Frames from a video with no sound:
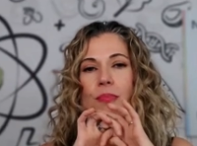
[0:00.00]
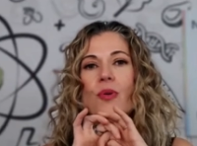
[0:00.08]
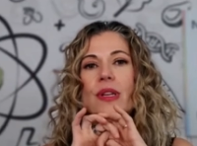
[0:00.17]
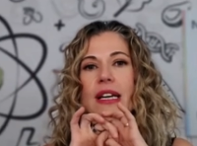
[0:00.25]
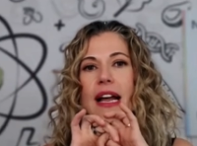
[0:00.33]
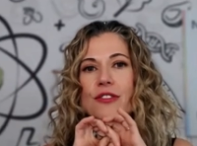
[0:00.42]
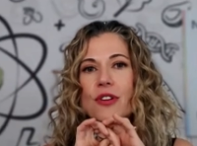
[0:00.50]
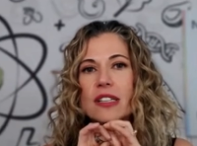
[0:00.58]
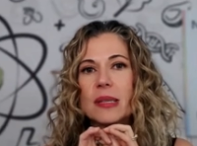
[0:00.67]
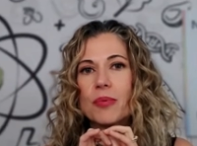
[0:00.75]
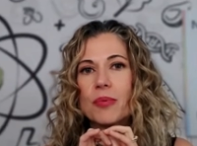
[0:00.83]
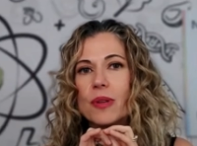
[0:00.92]
proline
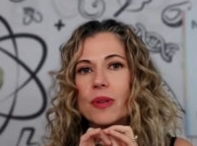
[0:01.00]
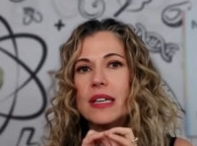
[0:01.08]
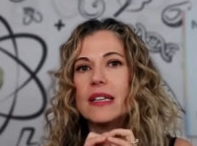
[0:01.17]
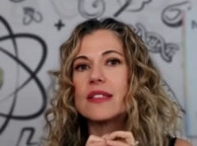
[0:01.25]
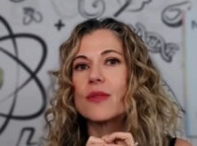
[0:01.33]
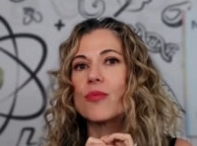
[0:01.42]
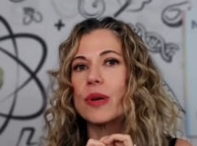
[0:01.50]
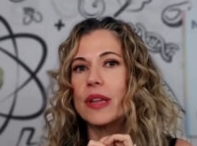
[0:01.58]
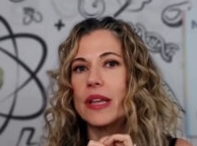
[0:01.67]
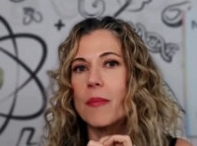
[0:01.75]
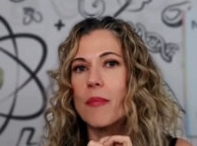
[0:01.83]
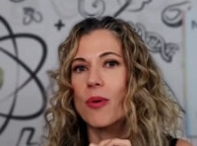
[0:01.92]
hydroxyproline is a
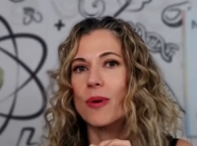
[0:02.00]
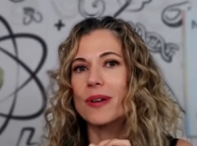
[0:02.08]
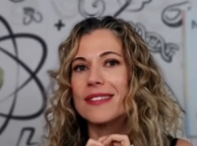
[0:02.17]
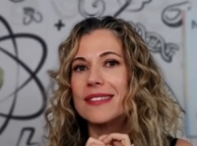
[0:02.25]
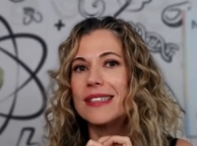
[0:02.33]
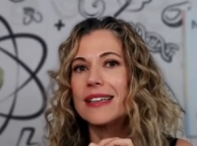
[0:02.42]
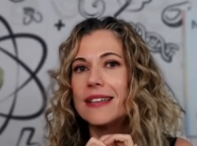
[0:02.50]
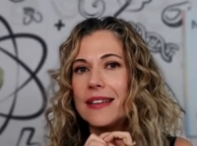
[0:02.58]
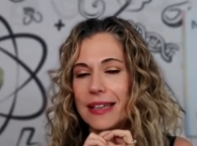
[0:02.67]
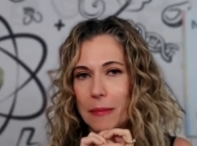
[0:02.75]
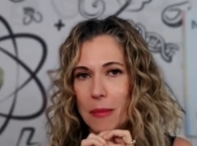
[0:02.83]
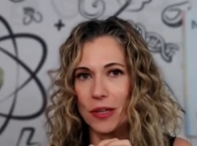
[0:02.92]
really important
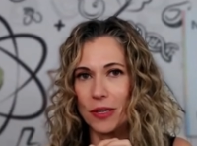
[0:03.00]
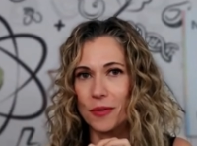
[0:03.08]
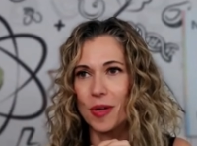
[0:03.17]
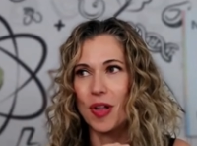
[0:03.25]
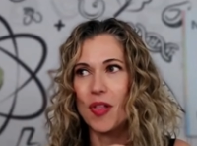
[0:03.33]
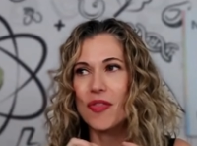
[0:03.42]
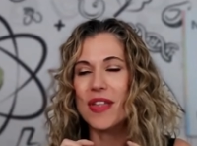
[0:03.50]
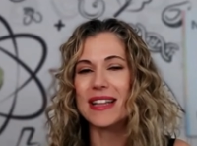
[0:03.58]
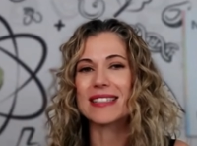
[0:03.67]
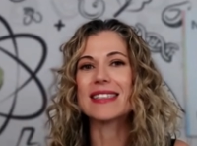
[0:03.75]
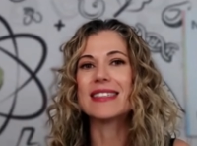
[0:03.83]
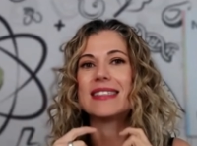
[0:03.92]
signaling molecule
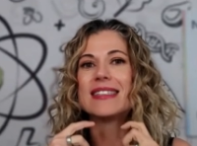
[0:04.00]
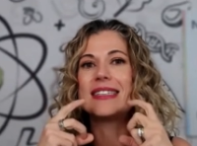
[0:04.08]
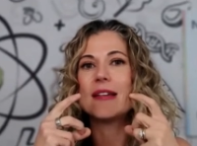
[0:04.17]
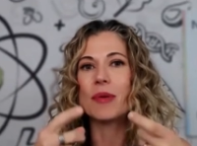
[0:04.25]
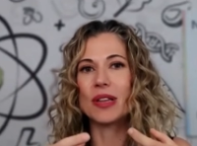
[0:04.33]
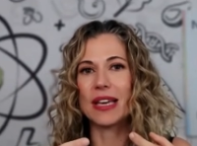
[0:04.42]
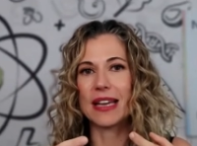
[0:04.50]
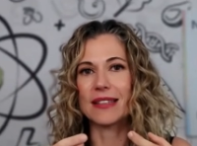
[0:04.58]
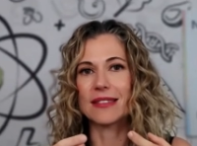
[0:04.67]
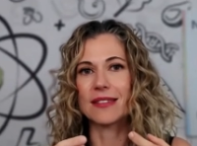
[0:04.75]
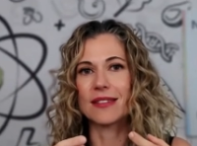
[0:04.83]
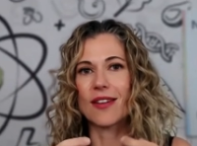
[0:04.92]
that
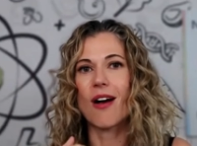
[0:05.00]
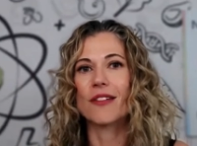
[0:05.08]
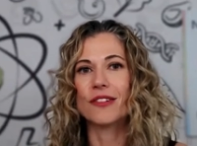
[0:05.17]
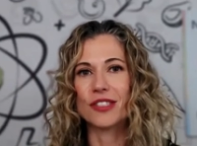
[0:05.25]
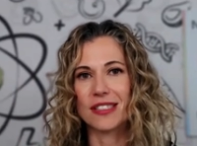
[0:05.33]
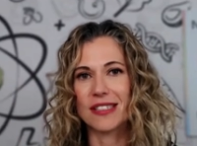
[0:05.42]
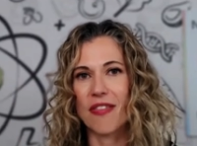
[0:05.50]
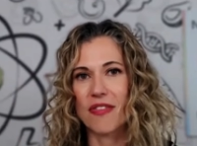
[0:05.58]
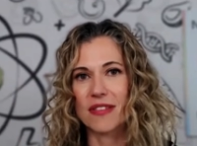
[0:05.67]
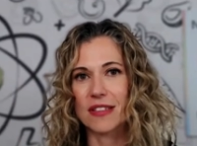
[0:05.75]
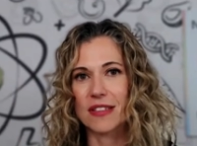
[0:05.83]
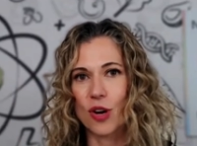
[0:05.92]
stimulates collagen
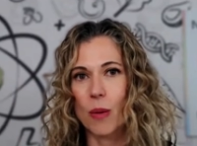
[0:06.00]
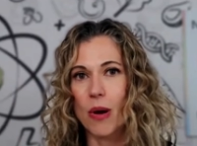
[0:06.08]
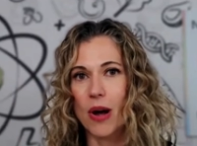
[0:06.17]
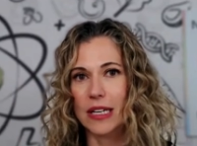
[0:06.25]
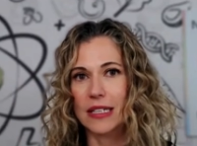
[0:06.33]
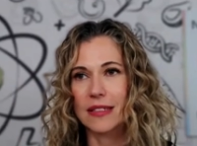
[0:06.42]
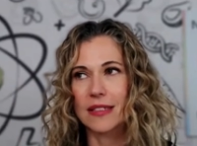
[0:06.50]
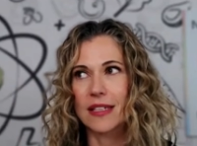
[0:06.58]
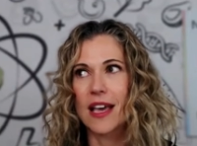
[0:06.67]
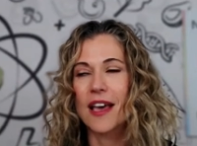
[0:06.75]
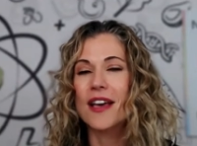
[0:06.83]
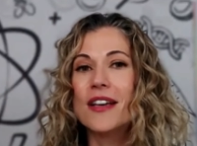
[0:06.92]
synthesis in our bodies.
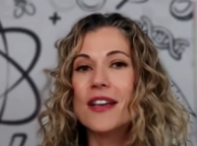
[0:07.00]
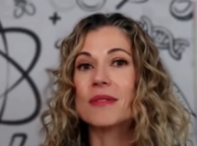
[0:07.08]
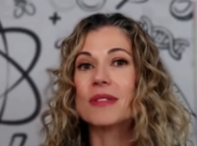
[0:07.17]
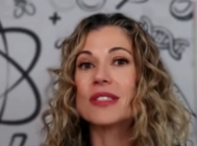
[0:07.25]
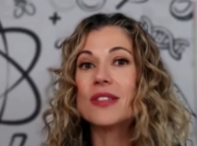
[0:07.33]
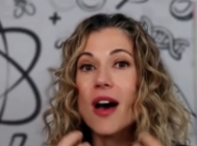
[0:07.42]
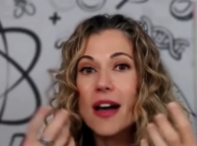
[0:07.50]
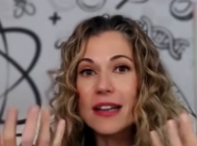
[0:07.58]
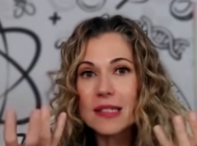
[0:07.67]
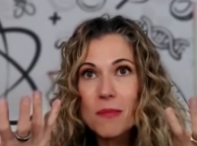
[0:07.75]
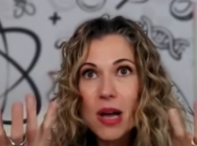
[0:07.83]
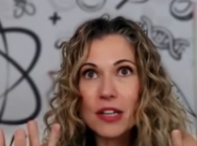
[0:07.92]
So it's not
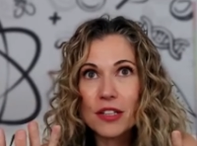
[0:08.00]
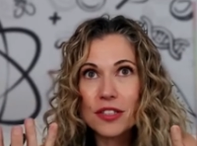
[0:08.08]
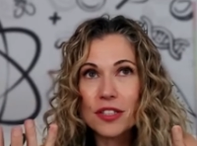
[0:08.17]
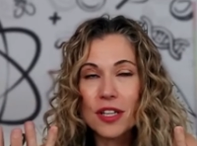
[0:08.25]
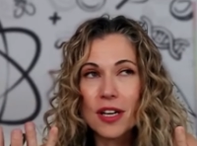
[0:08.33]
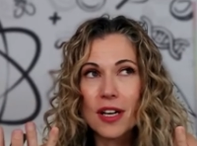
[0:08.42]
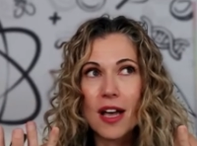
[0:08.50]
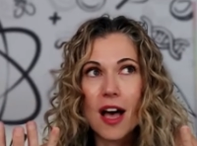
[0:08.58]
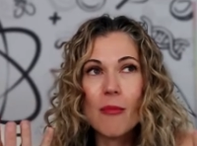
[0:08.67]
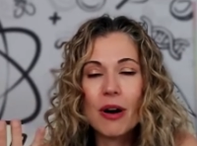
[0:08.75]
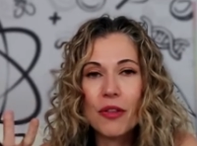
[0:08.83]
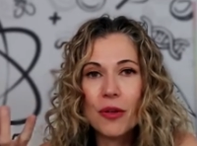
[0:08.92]
as much
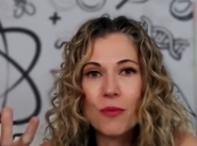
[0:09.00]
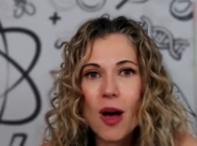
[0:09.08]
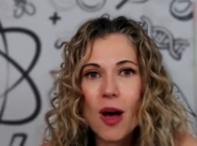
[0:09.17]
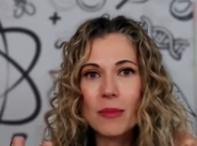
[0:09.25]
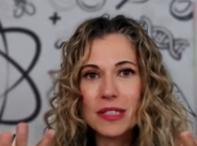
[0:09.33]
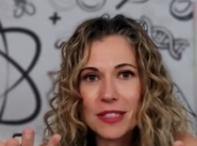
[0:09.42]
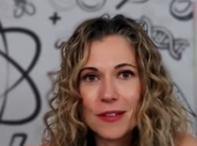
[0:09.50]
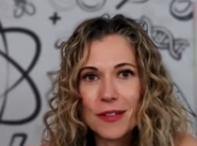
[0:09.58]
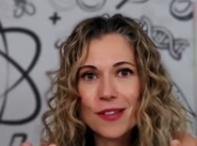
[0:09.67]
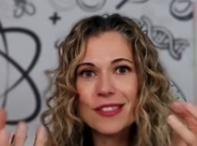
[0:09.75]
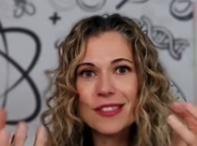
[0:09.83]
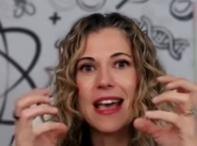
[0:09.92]
about the raw
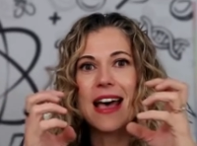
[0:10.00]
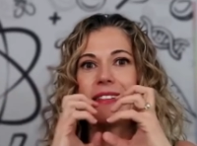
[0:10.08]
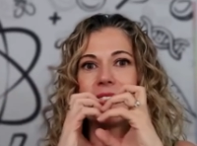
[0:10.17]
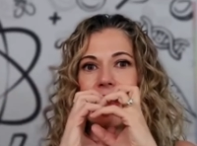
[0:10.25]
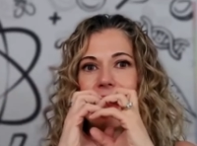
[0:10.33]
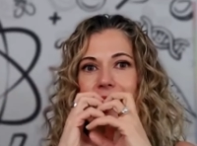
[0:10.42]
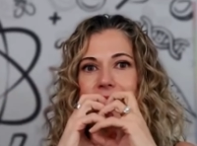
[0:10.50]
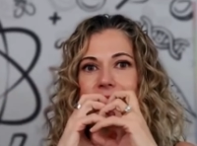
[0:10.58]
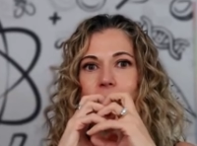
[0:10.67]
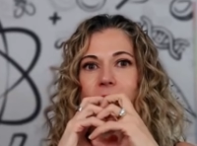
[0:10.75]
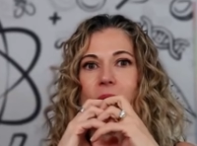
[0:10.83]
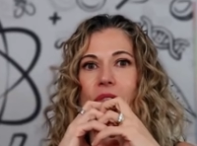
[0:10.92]
materials as it is
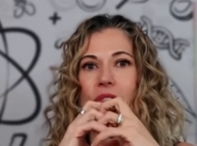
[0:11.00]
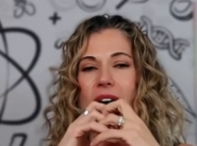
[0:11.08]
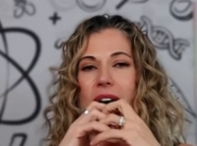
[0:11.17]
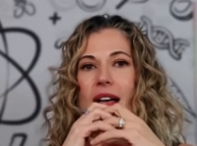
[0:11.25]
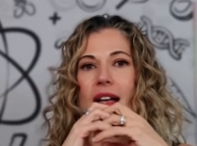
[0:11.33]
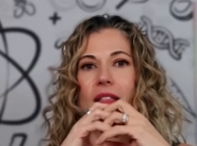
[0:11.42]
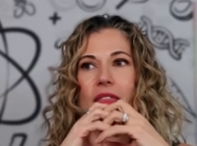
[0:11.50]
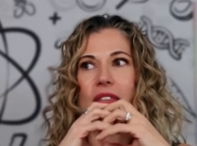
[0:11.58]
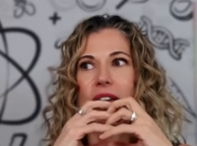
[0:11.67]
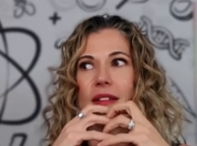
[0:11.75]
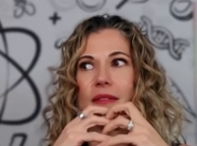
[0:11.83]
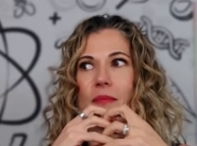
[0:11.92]
about the
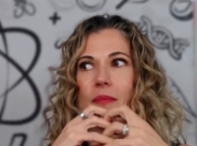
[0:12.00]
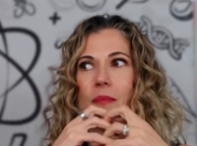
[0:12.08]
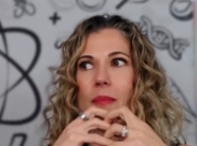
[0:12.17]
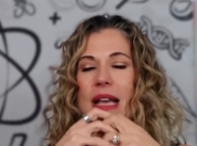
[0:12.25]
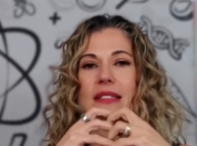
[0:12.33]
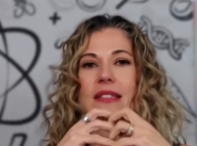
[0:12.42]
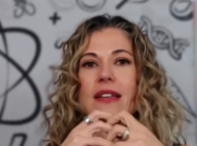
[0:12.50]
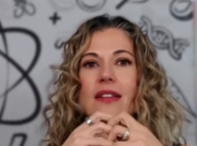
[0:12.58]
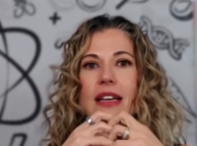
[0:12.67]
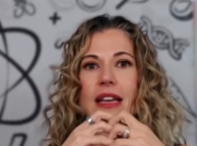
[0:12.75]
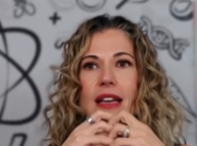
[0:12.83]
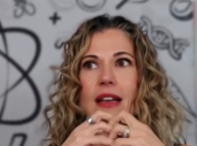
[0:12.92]
the
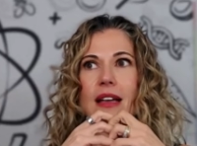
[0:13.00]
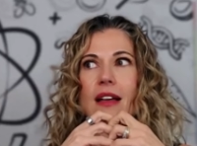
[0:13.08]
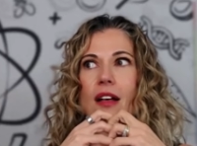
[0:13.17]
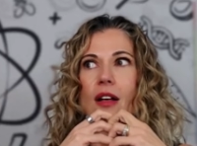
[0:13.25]
basically